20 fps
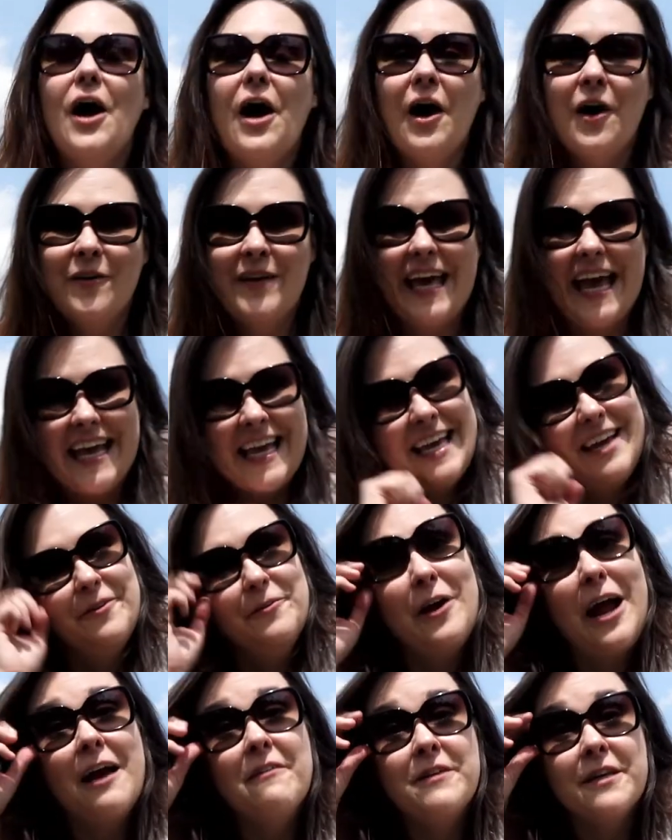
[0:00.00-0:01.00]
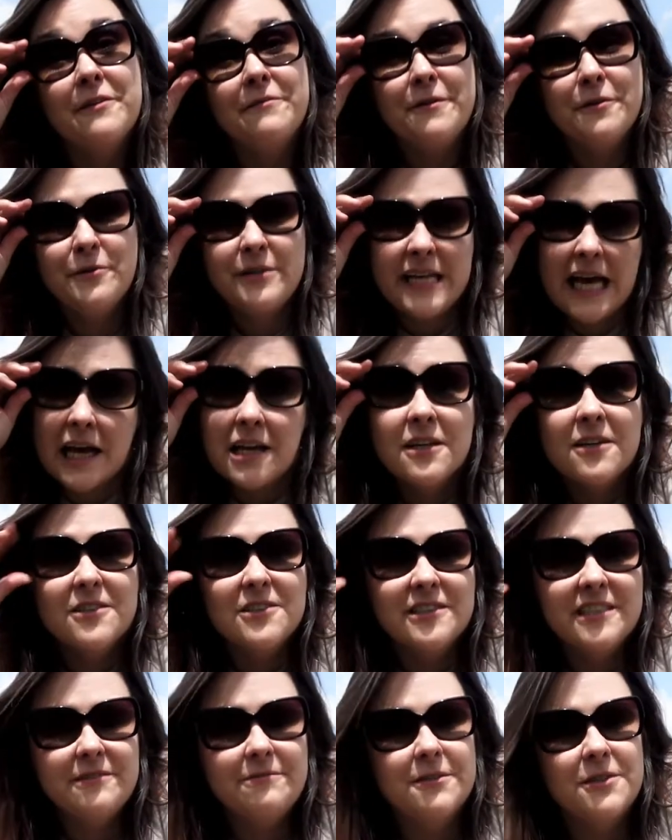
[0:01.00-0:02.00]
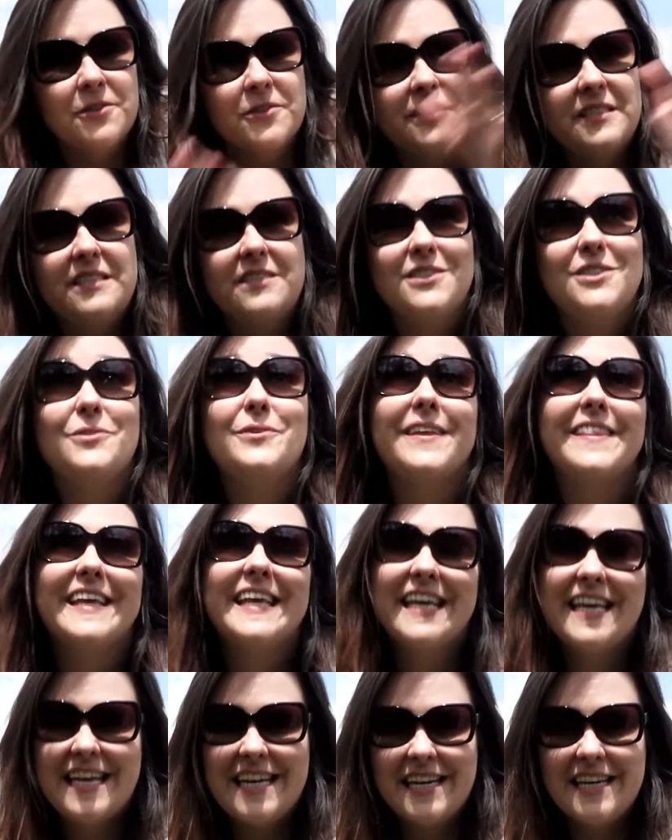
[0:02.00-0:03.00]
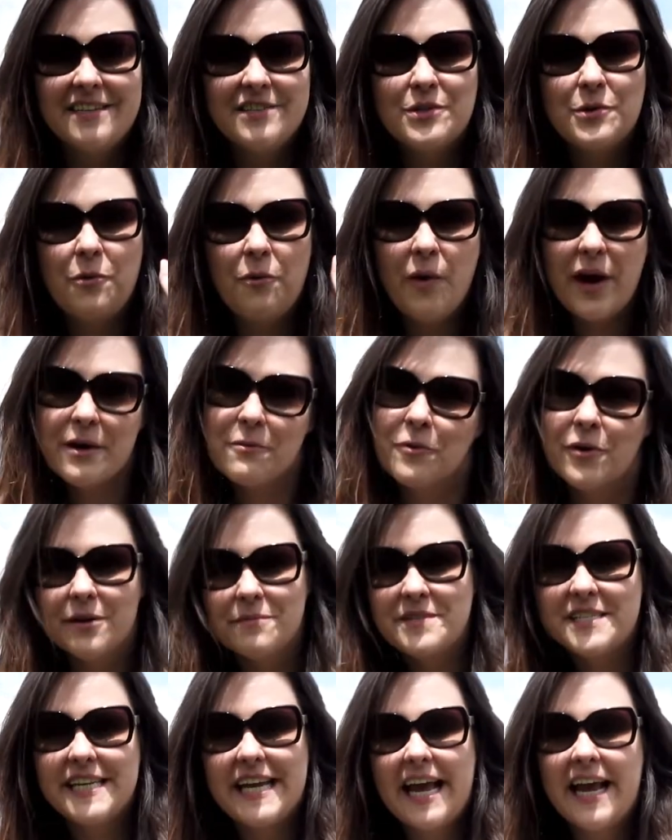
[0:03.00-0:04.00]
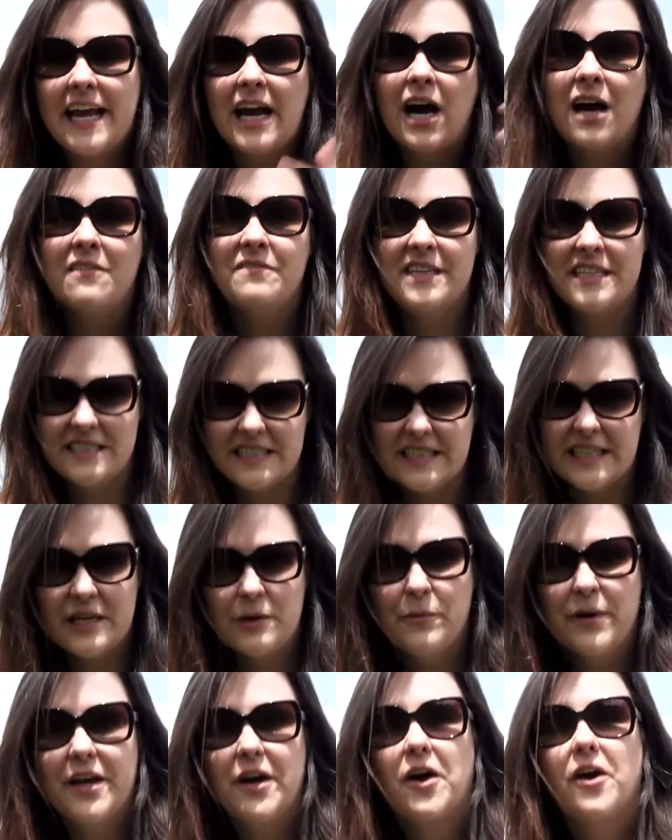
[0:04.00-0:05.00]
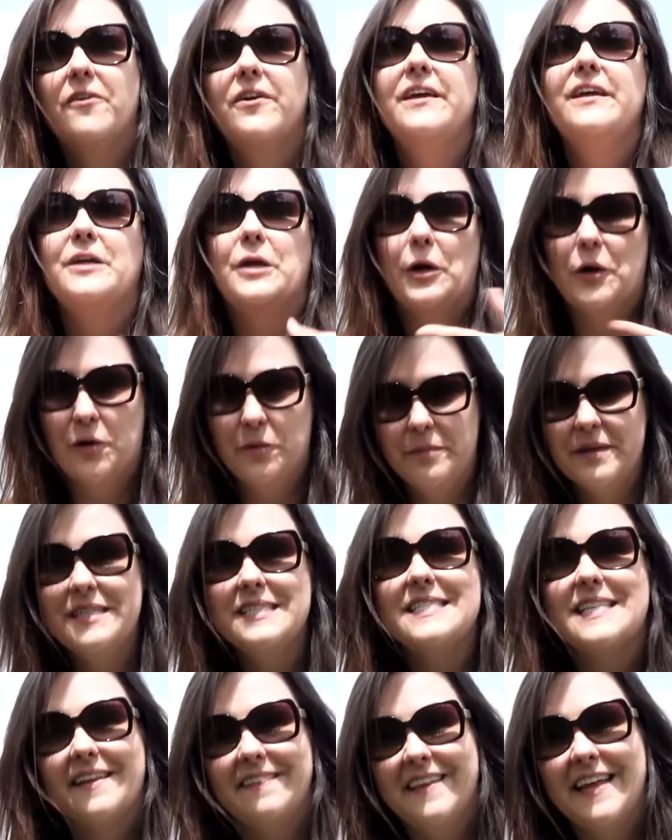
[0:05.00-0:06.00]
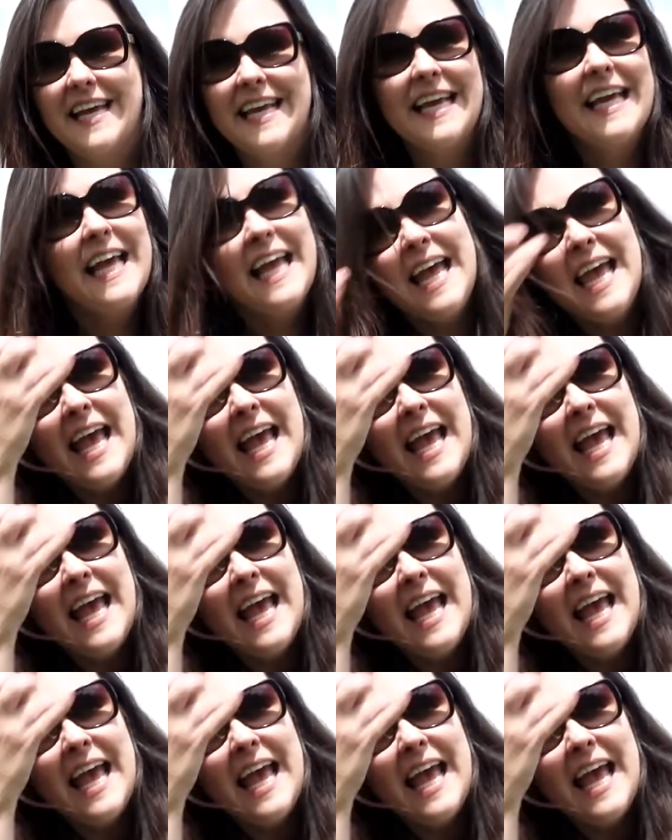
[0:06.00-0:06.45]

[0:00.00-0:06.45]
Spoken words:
Okay, we're having a few technical difficulties due to the heat. It's quite warm today. Obviously, we are in open sunlight.